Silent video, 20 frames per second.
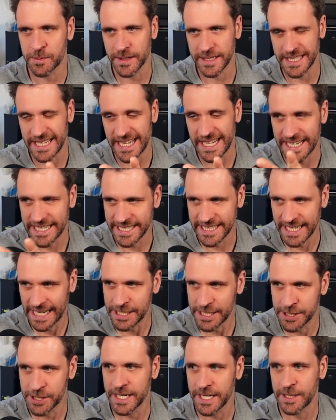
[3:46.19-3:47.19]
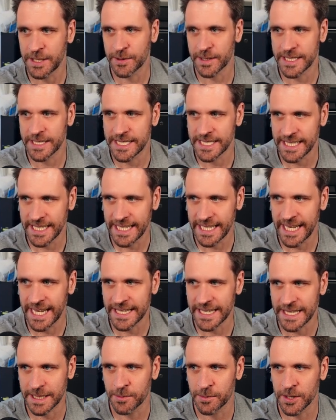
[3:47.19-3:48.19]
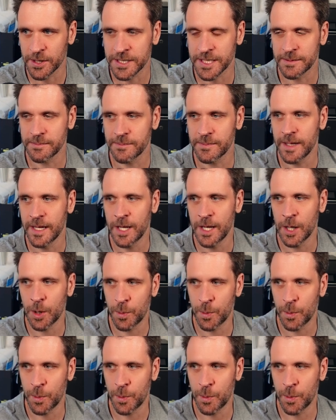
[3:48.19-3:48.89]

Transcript: but in IntelliJ, you can see here at the bottom